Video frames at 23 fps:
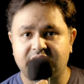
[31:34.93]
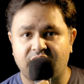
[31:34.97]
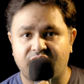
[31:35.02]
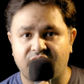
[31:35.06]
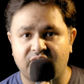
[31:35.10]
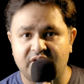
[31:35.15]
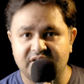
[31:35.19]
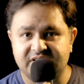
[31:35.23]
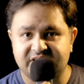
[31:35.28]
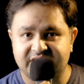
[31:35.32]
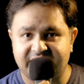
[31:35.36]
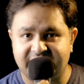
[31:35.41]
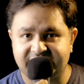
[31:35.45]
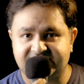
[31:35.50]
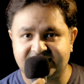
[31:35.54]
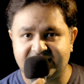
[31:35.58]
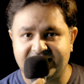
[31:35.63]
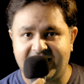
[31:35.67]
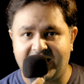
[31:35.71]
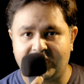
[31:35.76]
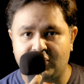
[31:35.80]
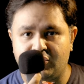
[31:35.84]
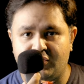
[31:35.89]
The worst case
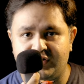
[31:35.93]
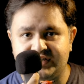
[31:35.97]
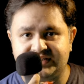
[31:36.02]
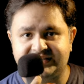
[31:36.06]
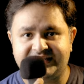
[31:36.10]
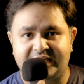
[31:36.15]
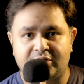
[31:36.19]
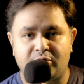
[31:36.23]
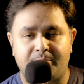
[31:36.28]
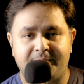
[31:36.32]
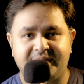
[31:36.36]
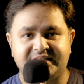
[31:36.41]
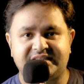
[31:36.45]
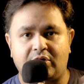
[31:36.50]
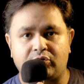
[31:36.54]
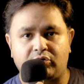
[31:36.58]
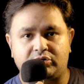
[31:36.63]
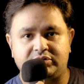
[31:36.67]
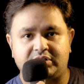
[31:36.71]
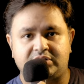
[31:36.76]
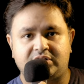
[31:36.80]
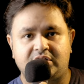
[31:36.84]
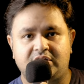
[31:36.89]
scenario is that you miss out
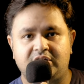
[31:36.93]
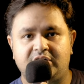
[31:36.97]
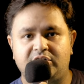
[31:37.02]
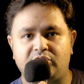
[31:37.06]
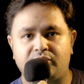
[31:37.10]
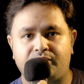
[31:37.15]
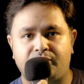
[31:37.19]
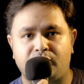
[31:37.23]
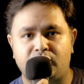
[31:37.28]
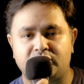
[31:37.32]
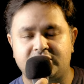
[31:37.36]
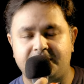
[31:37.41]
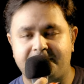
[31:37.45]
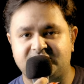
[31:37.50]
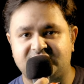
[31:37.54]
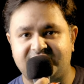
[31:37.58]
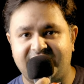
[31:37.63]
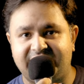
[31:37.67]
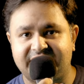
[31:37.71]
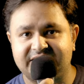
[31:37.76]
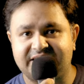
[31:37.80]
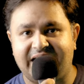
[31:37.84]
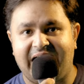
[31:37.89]
on the 30 to
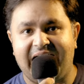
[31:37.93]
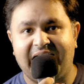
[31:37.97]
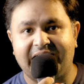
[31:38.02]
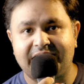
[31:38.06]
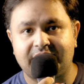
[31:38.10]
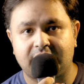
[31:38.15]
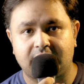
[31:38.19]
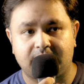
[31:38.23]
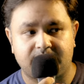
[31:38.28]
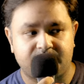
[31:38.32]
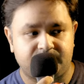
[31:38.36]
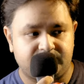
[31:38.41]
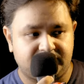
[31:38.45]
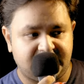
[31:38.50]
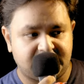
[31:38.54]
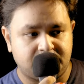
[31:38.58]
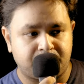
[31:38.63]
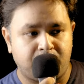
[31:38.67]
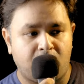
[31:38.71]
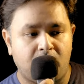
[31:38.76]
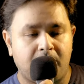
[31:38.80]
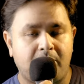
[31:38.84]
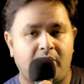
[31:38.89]
40% that
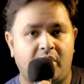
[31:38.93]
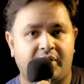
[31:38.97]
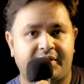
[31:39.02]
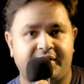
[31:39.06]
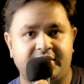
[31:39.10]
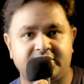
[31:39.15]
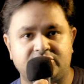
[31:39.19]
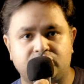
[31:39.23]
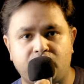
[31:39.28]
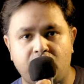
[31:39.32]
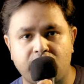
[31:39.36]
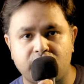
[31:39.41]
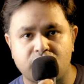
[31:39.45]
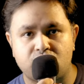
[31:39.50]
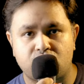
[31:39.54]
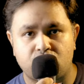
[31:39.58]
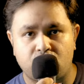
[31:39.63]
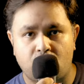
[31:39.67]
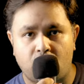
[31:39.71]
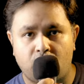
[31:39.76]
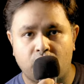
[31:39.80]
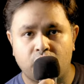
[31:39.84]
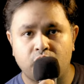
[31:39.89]
this bull market is going to
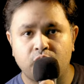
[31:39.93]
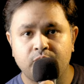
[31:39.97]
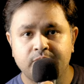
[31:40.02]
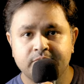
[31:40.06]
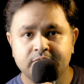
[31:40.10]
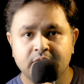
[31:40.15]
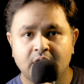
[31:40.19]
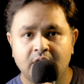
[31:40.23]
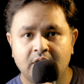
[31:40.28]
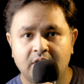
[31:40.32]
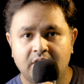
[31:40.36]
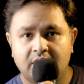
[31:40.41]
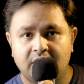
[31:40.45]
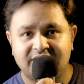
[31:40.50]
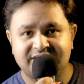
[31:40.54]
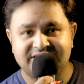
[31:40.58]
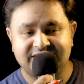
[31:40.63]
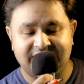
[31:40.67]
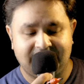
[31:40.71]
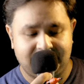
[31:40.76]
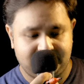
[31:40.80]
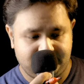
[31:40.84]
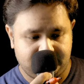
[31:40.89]
show
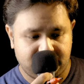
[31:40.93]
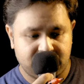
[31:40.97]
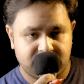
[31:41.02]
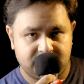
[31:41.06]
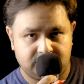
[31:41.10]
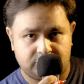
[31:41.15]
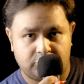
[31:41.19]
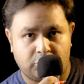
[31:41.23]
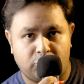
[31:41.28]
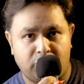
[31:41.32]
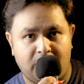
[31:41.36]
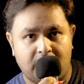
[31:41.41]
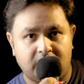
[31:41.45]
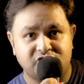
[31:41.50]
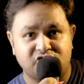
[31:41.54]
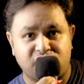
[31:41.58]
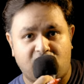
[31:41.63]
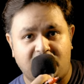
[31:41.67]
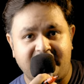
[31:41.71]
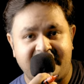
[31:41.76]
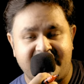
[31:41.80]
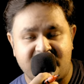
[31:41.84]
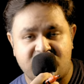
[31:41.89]
through a
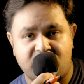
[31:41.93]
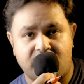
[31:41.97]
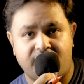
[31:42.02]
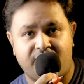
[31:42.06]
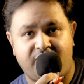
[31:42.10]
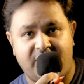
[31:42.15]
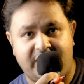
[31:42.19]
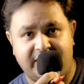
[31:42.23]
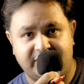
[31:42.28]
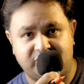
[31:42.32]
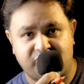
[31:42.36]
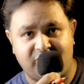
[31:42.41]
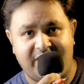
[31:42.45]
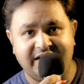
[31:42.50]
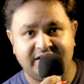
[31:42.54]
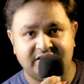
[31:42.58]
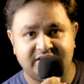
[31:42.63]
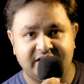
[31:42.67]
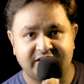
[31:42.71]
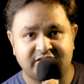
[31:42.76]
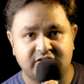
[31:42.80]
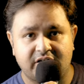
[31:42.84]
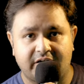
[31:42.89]
consolidation phase,
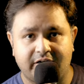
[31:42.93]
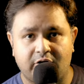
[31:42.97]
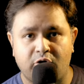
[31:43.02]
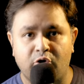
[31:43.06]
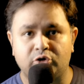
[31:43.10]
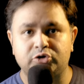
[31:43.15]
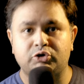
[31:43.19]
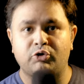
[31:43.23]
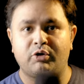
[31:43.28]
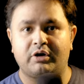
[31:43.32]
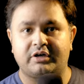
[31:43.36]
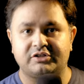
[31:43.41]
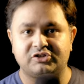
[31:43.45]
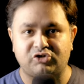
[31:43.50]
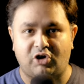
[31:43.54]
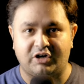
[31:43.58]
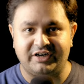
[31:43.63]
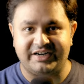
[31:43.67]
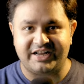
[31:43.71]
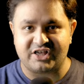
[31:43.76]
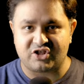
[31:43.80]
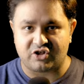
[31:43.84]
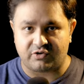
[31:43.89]
right? It's going to go through a
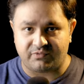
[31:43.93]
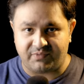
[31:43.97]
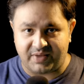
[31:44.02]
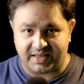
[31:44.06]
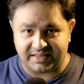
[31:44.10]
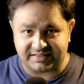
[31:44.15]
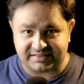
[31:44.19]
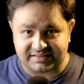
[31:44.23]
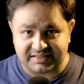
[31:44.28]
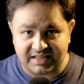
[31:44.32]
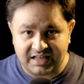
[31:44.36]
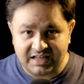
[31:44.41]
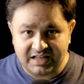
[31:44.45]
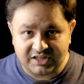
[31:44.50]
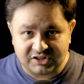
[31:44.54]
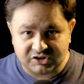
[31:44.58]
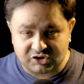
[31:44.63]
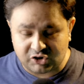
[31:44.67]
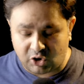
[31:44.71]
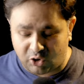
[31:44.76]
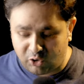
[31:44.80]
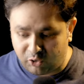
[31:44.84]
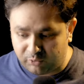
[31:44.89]
consolidation phase.
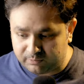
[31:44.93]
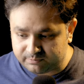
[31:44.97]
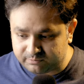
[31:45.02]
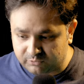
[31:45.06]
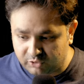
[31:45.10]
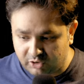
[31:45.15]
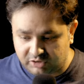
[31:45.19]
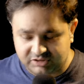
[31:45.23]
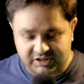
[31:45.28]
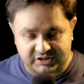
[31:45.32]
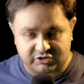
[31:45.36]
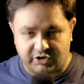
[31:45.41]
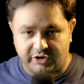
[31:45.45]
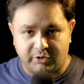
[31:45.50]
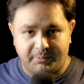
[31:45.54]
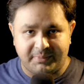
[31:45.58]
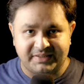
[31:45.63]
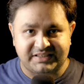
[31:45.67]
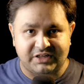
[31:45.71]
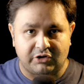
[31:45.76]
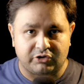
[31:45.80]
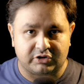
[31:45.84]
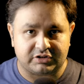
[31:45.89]
So you're just going to
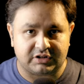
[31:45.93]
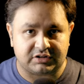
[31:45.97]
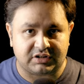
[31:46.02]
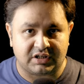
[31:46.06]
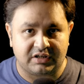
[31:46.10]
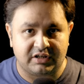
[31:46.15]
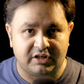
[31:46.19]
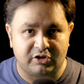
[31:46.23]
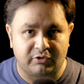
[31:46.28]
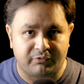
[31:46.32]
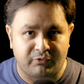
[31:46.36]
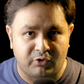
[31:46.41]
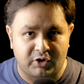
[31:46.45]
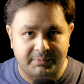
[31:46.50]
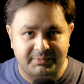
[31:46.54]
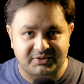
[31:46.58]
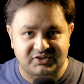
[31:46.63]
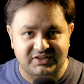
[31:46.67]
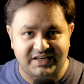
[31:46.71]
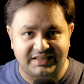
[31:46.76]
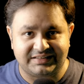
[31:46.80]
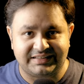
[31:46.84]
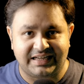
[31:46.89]
miss out on the 30 to
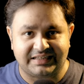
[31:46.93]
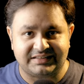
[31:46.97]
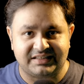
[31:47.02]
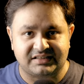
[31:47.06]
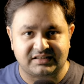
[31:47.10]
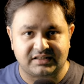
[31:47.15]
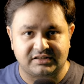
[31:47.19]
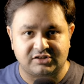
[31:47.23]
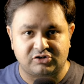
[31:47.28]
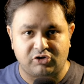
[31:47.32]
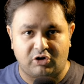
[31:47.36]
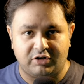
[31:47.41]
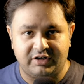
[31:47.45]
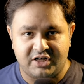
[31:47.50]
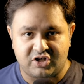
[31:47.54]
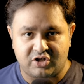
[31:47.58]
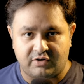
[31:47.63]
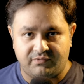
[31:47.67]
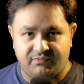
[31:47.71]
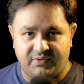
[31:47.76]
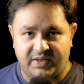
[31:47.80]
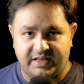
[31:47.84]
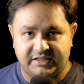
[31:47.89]
40% that this
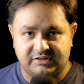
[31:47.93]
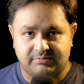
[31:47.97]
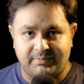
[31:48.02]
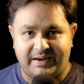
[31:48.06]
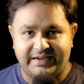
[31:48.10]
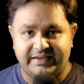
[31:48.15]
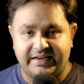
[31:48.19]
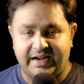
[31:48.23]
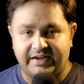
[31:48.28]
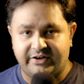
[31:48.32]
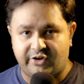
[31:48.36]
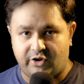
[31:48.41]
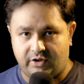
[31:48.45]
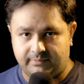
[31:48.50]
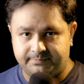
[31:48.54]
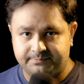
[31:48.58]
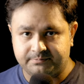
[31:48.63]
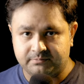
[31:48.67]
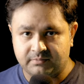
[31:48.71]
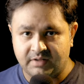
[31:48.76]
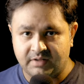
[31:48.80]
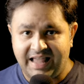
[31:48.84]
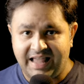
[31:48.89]
consolidation phase might get you.
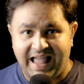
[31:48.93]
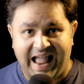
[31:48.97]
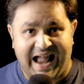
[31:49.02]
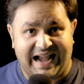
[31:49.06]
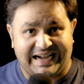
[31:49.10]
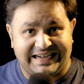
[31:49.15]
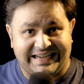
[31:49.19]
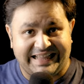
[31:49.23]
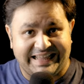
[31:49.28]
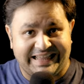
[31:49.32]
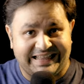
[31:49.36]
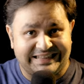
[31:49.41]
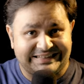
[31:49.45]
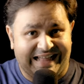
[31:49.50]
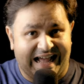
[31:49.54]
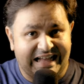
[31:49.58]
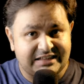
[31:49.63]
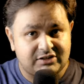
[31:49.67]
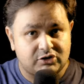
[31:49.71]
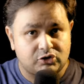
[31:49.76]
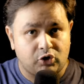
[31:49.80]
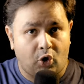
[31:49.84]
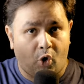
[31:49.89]
And
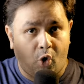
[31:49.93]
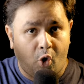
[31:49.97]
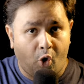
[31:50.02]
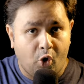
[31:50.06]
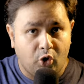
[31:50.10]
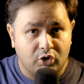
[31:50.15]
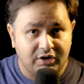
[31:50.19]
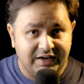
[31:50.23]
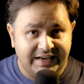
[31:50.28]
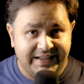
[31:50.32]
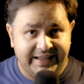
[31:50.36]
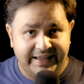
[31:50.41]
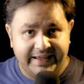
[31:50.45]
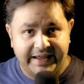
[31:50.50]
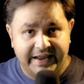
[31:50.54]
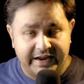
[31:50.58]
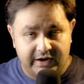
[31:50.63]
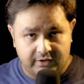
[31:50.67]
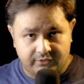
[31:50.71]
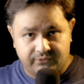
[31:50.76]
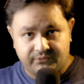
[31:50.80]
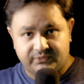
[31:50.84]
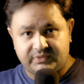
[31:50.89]
that's only
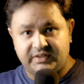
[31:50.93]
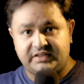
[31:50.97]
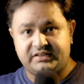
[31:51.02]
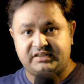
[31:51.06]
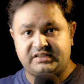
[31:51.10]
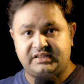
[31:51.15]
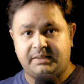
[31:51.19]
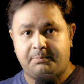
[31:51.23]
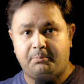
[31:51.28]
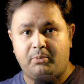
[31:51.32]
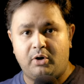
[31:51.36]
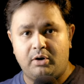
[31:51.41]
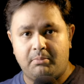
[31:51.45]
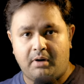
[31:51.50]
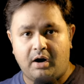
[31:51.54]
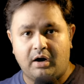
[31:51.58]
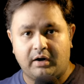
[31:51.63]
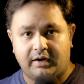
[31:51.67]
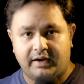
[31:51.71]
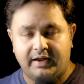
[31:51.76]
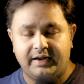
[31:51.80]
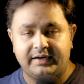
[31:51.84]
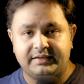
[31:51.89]
if this is a bull
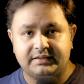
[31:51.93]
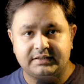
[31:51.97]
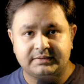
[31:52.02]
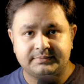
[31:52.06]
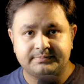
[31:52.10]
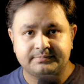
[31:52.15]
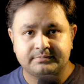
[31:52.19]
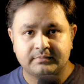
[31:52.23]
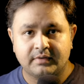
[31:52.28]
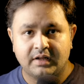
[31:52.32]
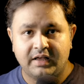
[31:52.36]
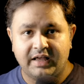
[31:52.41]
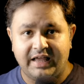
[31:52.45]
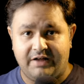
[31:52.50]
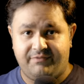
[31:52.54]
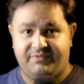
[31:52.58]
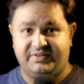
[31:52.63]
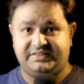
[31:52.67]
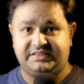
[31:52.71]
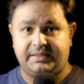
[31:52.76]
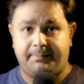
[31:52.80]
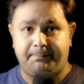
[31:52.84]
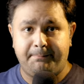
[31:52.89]
market. If
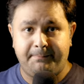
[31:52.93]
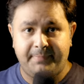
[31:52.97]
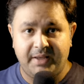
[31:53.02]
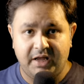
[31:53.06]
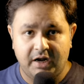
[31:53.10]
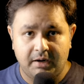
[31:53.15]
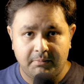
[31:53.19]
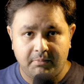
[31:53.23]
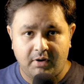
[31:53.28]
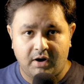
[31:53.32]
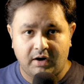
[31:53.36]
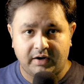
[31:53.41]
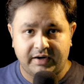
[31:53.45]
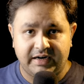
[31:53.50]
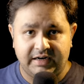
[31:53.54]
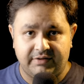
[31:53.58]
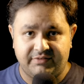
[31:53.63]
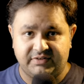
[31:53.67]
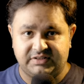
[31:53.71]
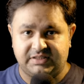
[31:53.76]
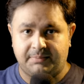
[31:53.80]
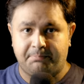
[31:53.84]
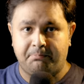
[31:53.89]
it's a bear market,
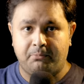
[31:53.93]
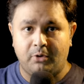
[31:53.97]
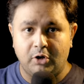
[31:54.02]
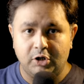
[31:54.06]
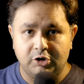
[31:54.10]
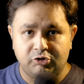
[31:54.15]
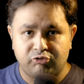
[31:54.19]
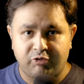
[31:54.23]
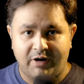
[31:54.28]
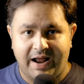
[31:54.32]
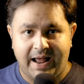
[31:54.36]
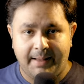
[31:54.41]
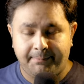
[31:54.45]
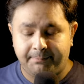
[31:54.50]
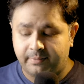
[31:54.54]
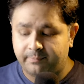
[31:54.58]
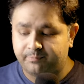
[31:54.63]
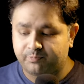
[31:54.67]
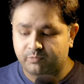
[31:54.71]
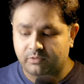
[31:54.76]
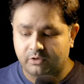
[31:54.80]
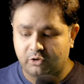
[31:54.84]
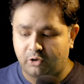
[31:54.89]
if it's a bull
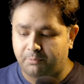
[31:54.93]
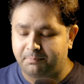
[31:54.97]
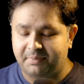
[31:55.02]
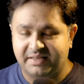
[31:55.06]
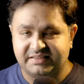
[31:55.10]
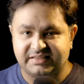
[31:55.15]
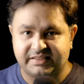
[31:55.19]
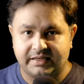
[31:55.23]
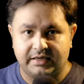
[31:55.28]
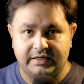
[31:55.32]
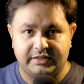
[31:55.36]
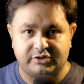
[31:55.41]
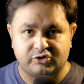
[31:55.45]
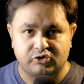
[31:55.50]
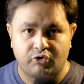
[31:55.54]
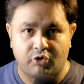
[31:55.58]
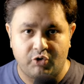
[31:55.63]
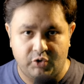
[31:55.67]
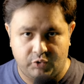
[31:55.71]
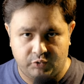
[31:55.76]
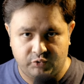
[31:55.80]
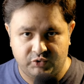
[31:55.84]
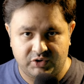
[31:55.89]
trap, you're basically
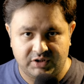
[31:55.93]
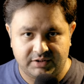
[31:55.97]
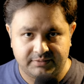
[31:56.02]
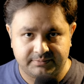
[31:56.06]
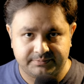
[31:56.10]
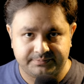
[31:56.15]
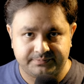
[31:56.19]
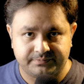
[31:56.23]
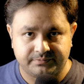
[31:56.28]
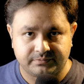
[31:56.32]
screwed.